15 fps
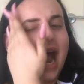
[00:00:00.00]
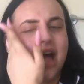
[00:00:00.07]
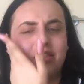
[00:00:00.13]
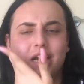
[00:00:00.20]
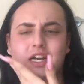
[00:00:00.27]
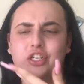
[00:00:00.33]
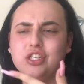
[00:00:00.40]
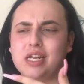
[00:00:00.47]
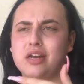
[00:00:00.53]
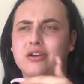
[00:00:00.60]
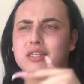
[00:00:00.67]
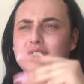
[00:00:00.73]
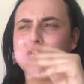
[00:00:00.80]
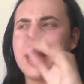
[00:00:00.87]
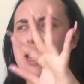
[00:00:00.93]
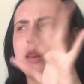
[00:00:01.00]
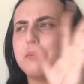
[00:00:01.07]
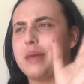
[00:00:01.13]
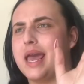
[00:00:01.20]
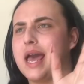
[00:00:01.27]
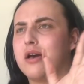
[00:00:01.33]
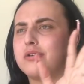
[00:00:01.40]
And then I just hear a
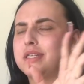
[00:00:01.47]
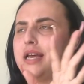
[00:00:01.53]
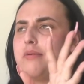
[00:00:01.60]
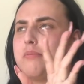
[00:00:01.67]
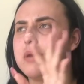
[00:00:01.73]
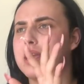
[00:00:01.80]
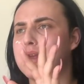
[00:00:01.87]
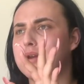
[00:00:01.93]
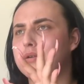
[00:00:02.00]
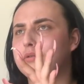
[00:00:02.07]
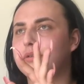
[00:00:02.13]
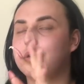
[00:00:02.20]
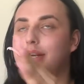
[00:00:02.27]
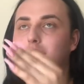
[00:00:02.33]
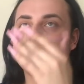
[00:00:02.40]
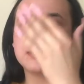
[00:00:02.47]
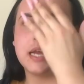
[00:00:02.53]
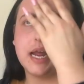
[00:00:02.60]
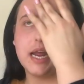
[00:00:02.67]
silent meow. I was like, meow. And I was